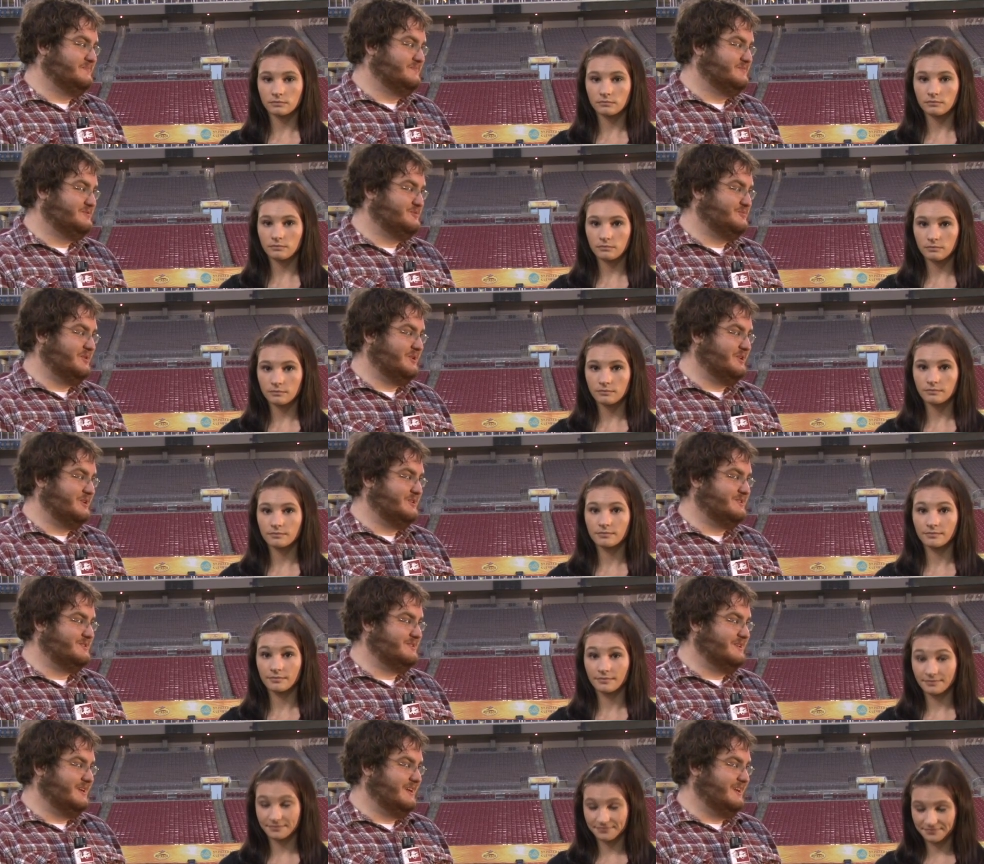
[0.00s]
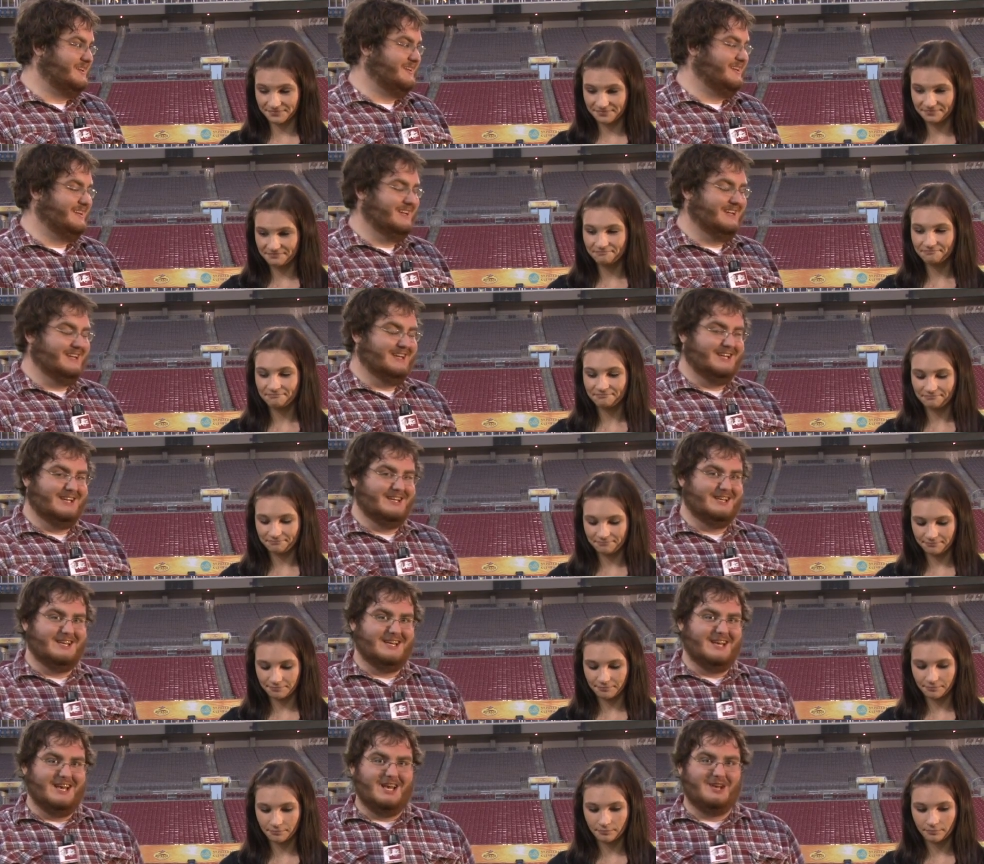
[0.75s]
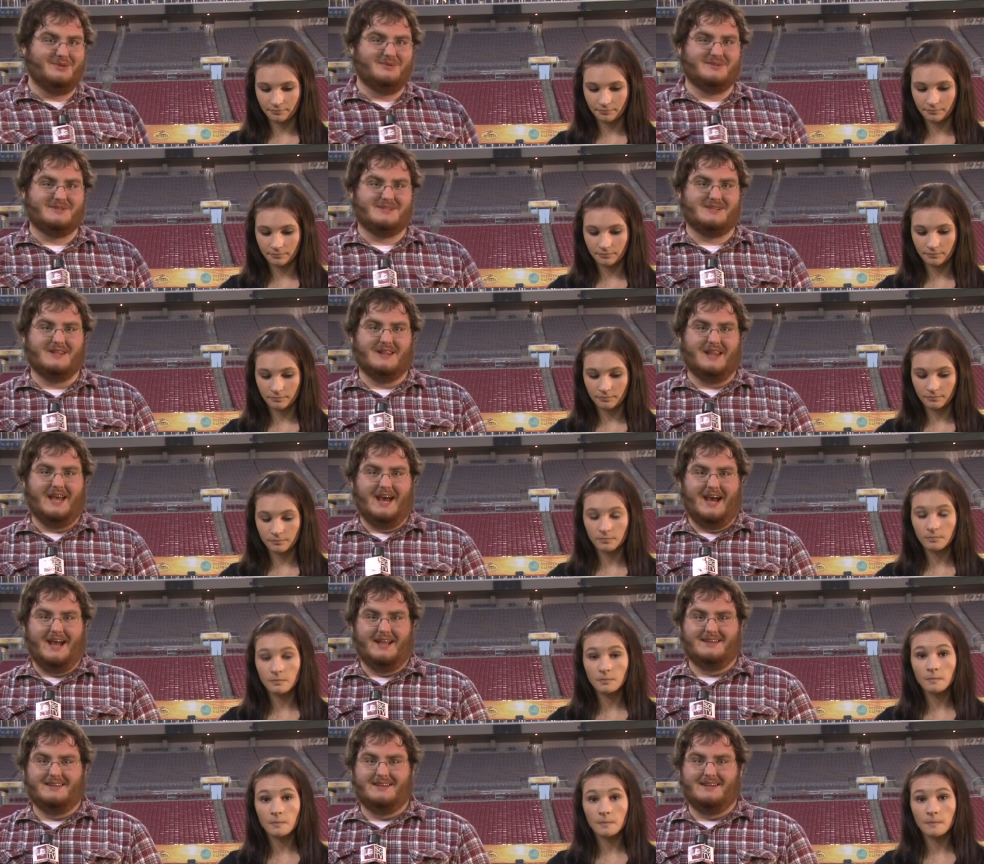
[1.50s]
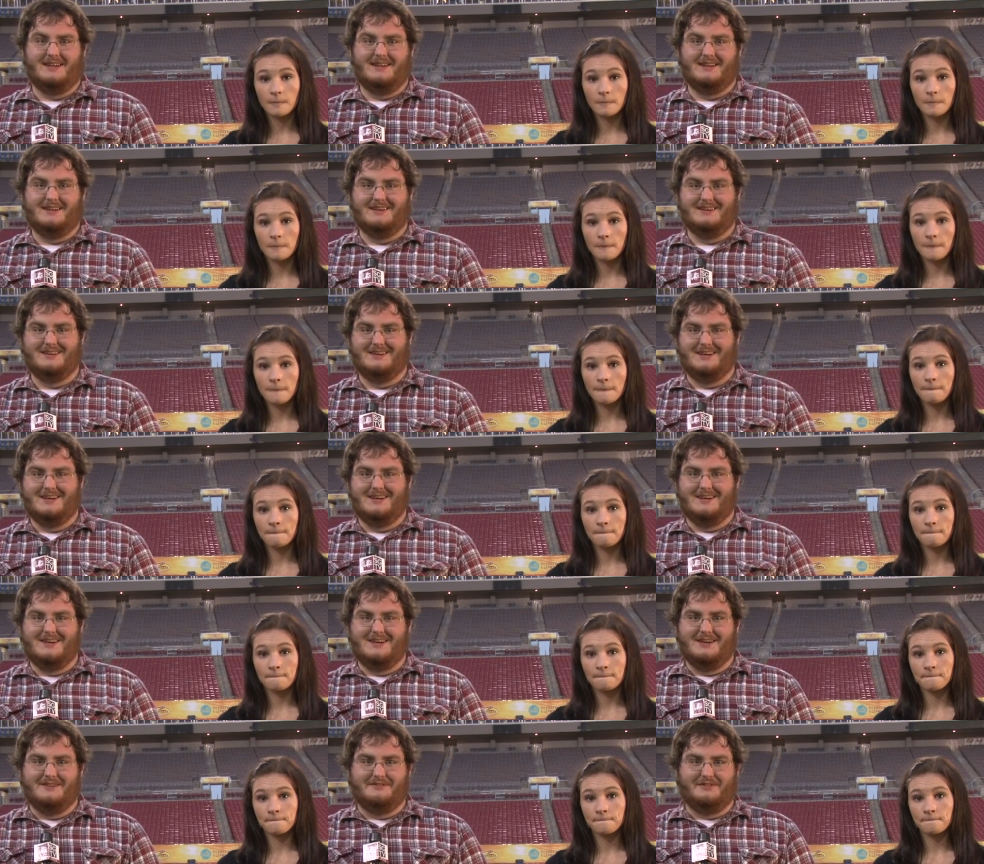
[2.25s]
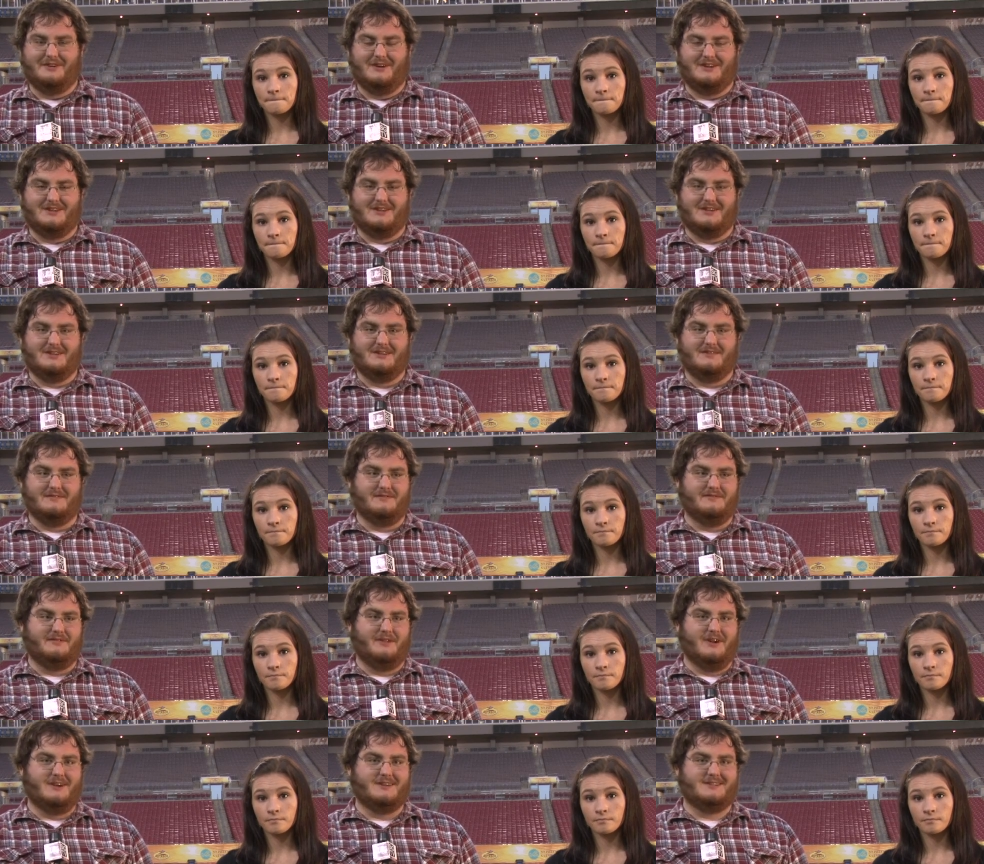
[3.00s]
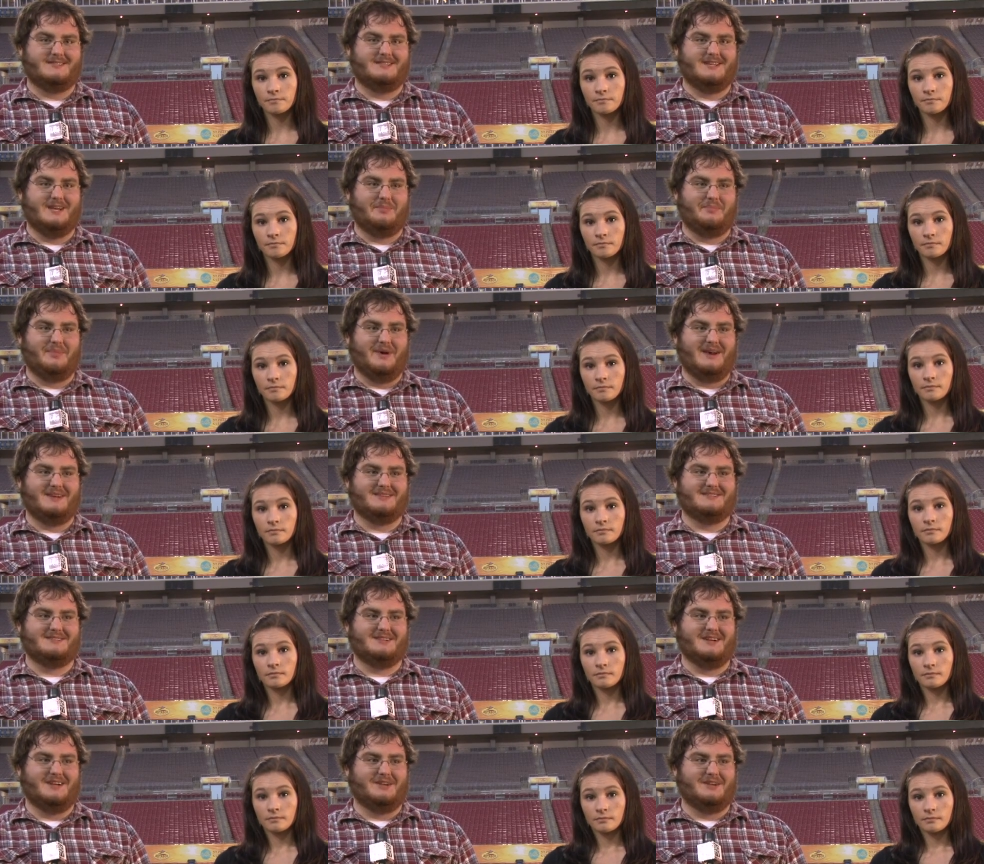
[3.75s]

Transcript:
Speaker 1: Spurrier said he was glad that Florida and Florida State passed